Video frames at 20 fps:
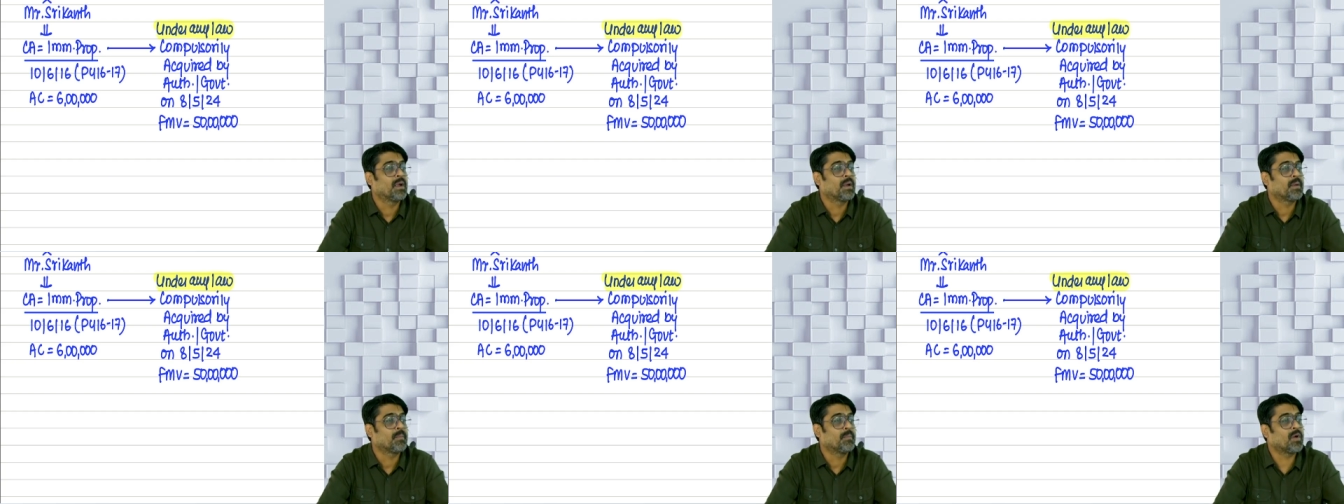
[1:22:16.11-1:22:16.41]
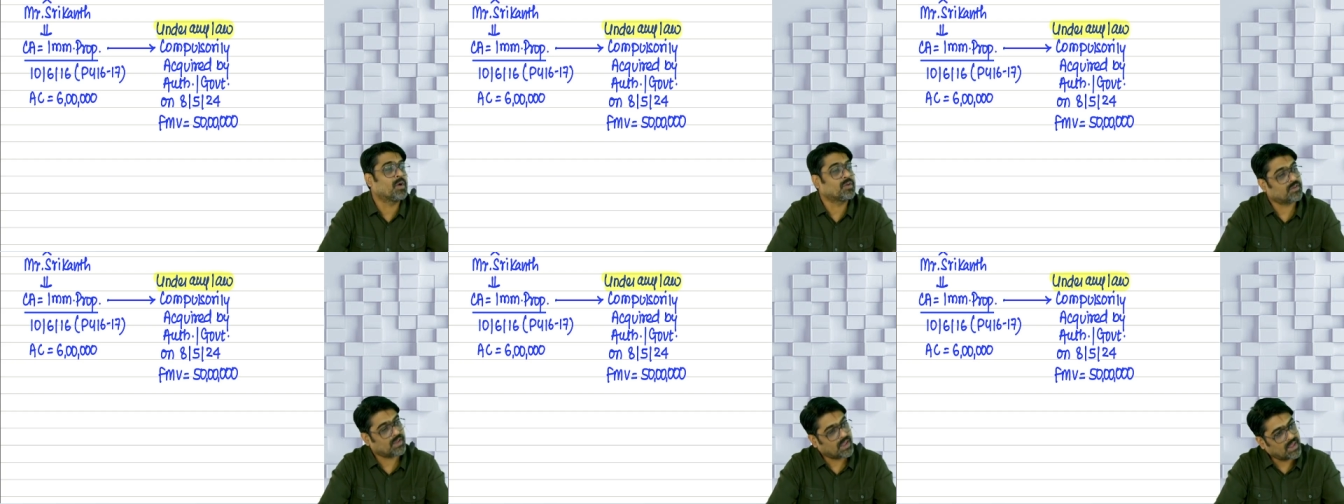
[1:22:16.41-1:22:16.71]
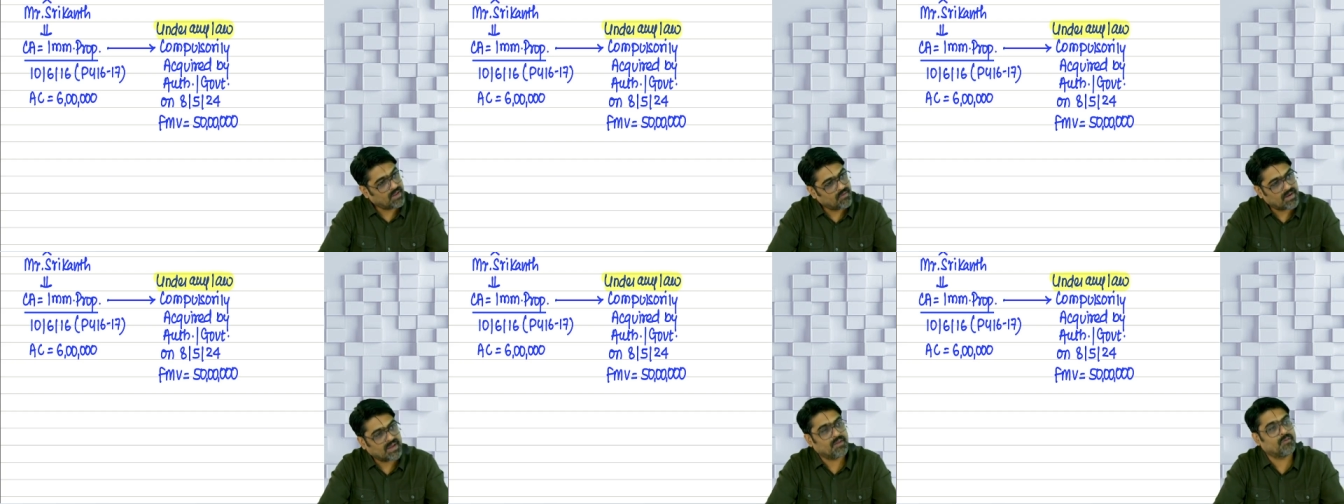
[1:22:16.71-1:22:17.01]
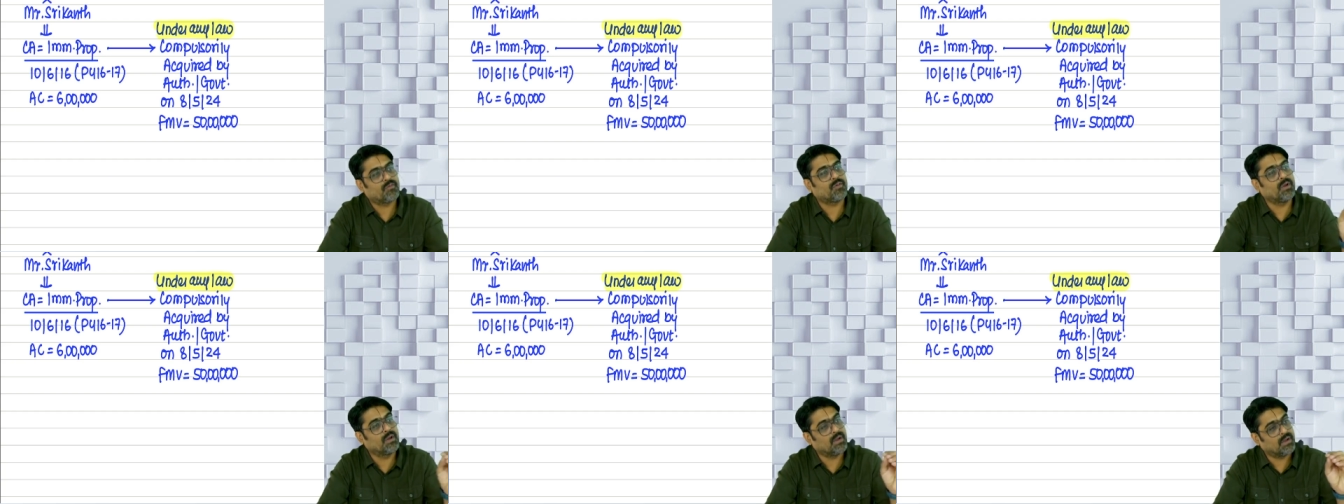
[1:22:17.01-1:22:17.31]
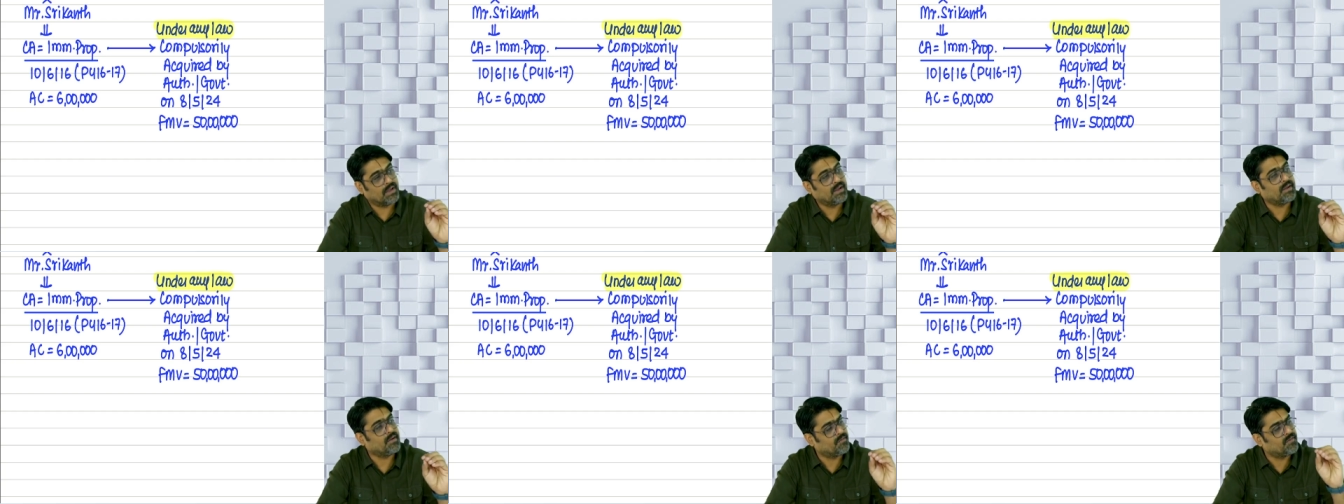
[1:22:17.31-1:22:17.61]
Because even
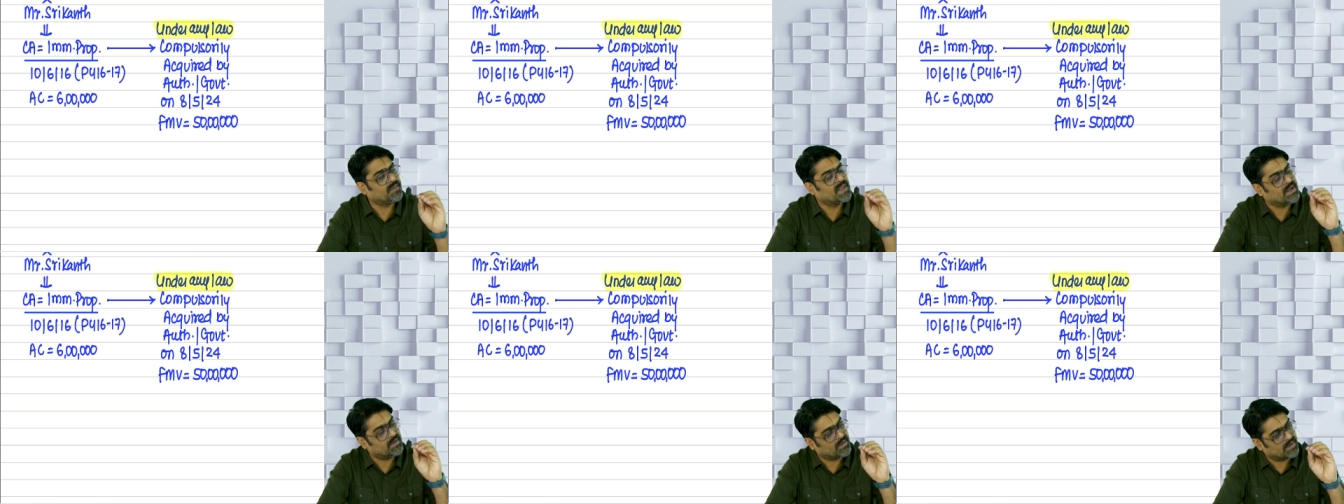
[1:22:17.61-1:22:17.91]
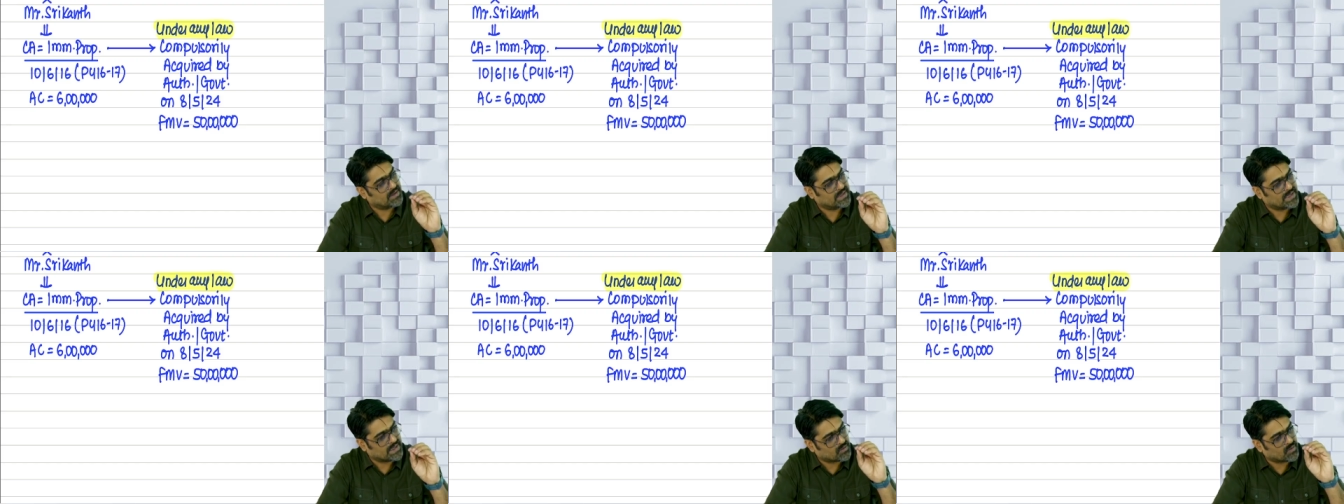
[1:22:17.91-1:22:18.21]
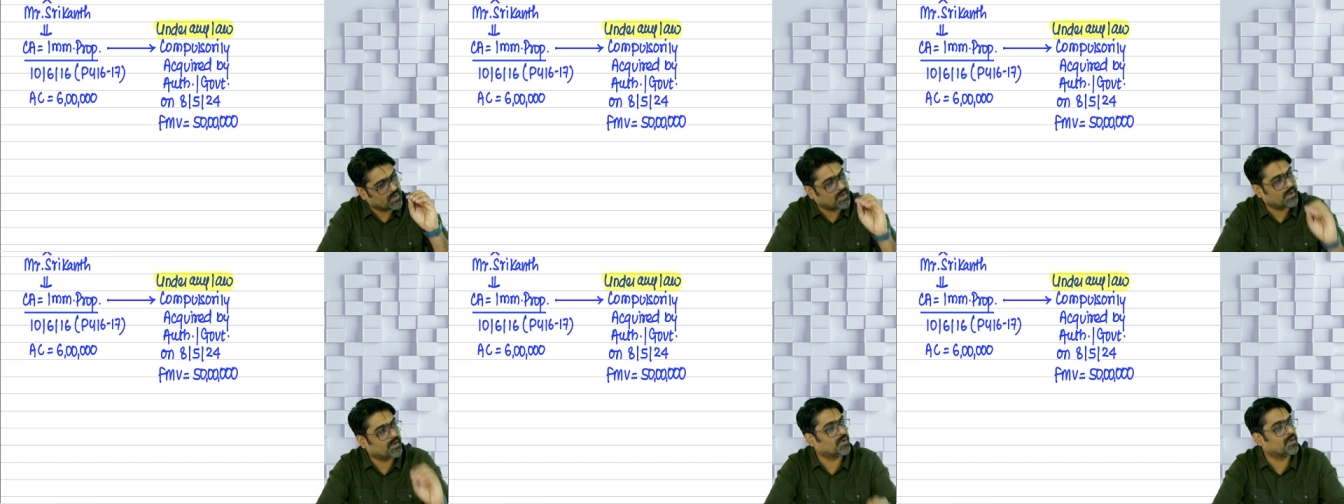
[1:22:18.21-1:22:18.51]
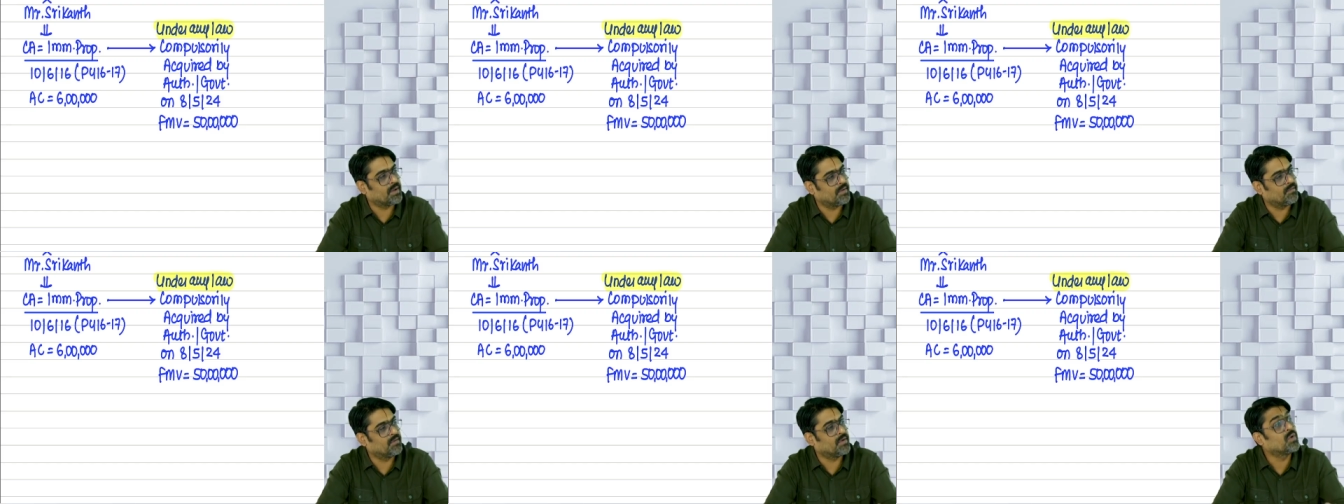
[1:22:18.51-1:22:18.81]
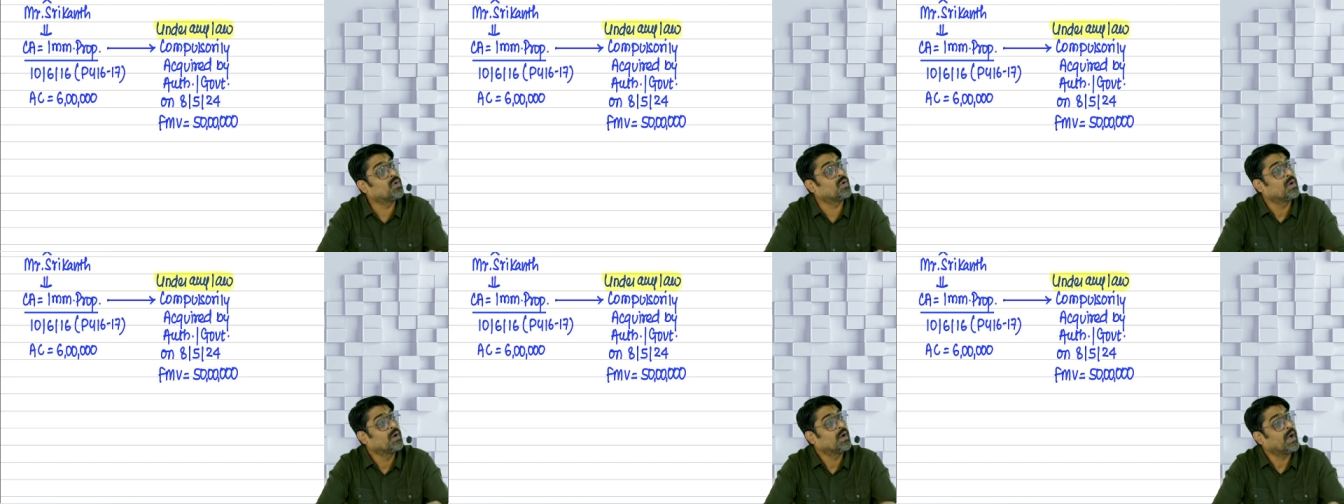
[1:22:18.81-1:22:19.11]
if they are going to give you